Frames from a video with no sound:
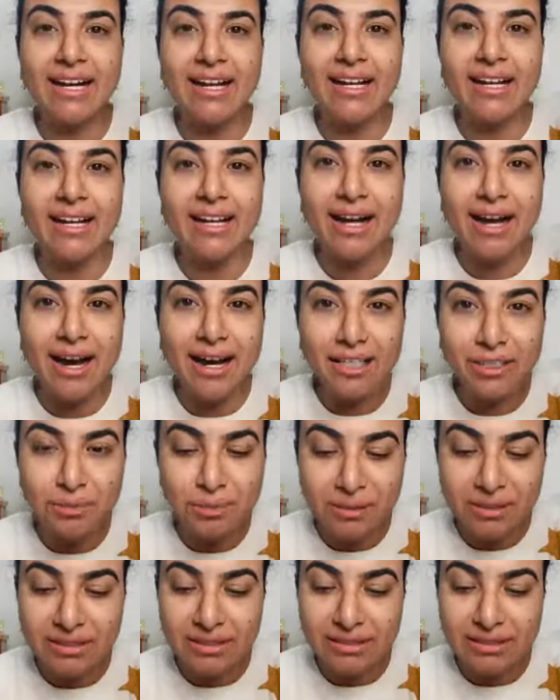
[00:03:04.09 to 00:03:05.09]
a large
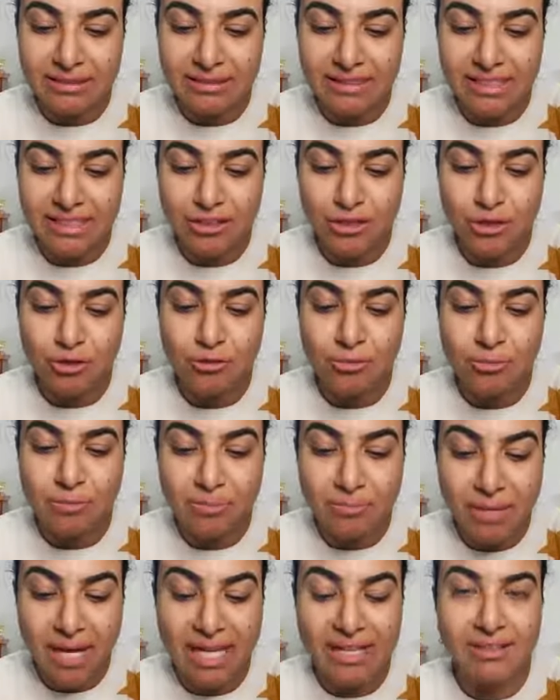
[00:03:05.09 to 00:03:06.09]
percentage of
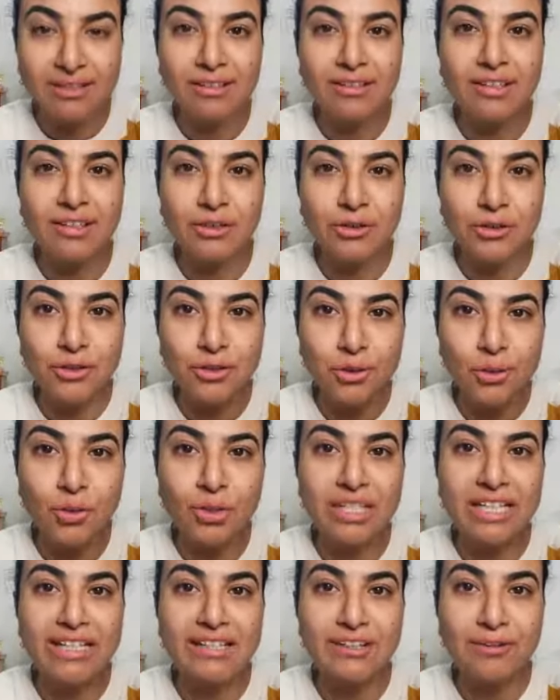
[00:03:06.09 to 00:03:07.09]
men
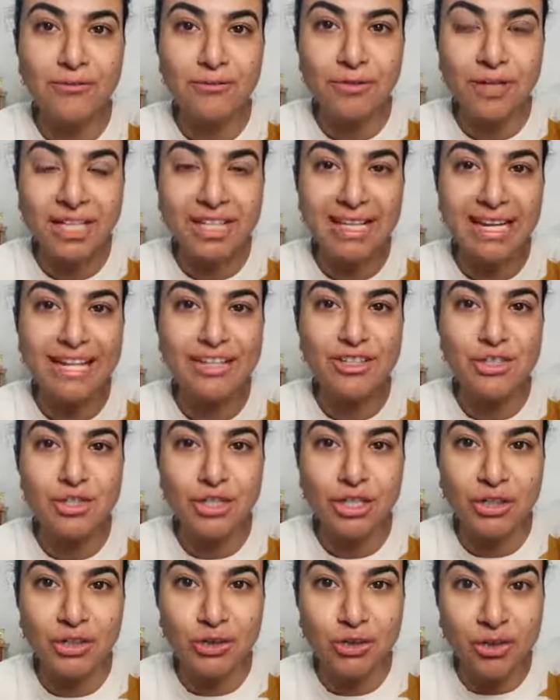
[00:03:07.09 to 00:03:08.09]
controlling the
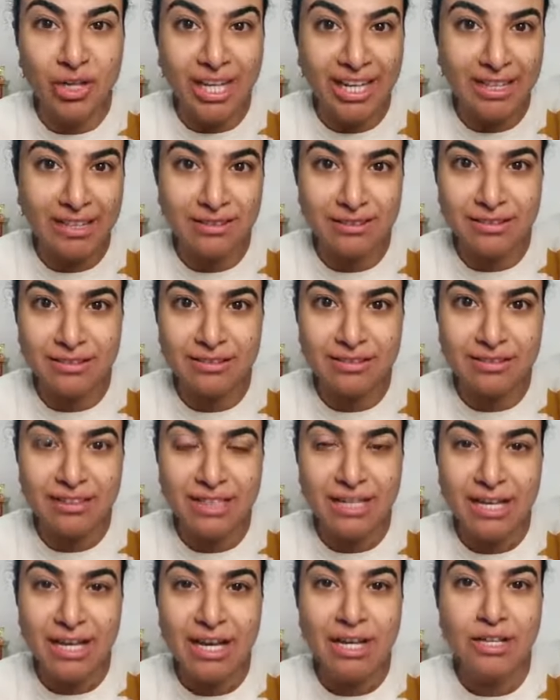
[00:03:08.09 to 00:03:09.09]
financial reins.
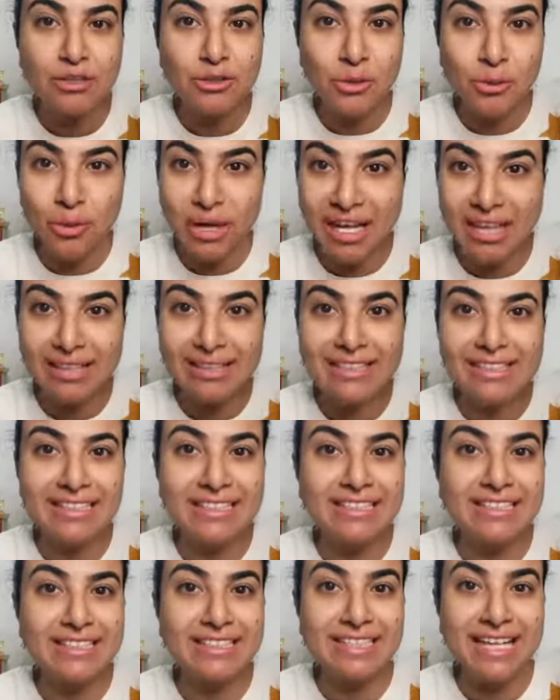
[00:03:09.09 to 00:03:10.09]
So, well,
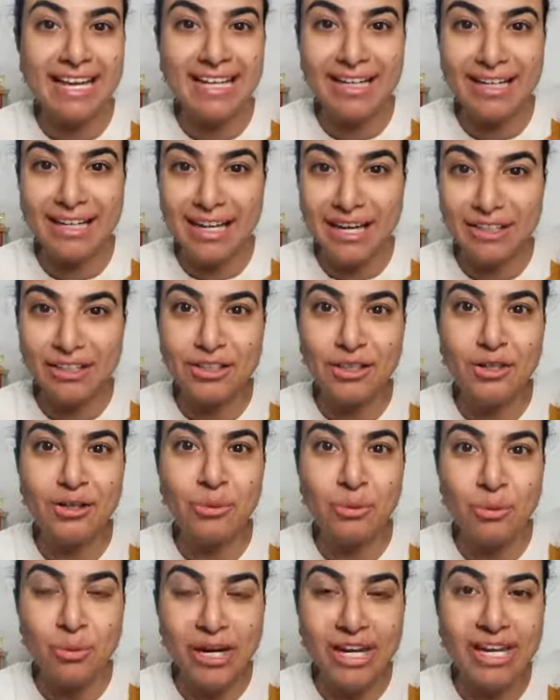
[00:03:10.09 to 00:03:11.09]
this is
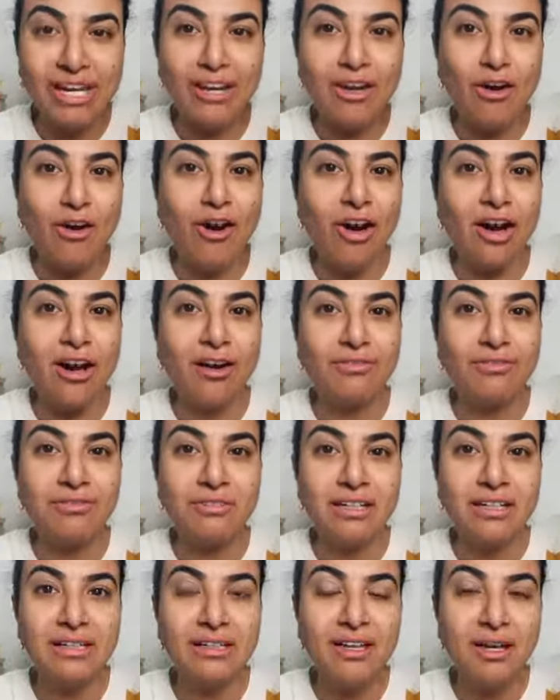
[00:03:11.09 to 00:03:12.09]
another way of
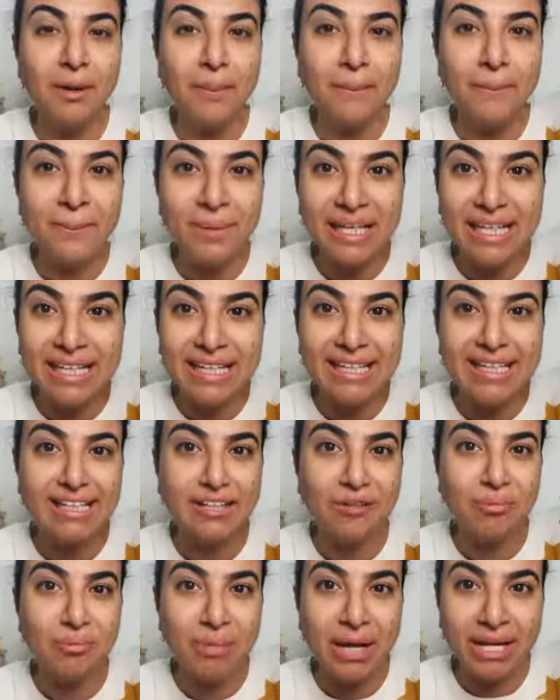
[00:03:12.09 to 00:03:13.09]
being
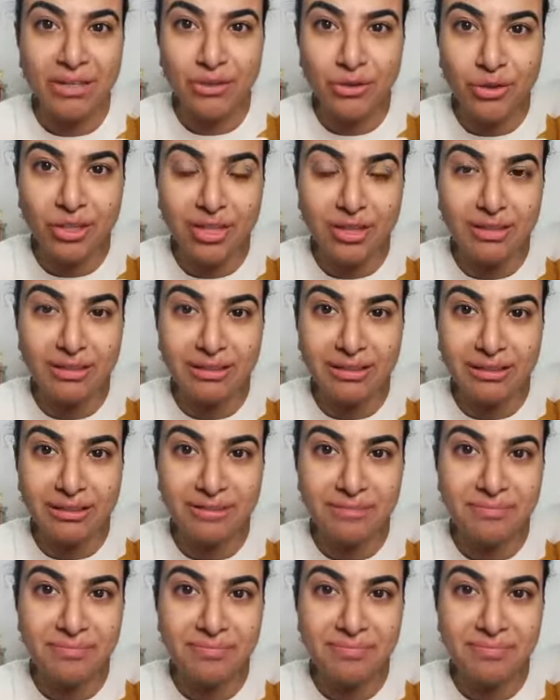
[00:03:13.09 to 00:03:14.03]
in patriarchy,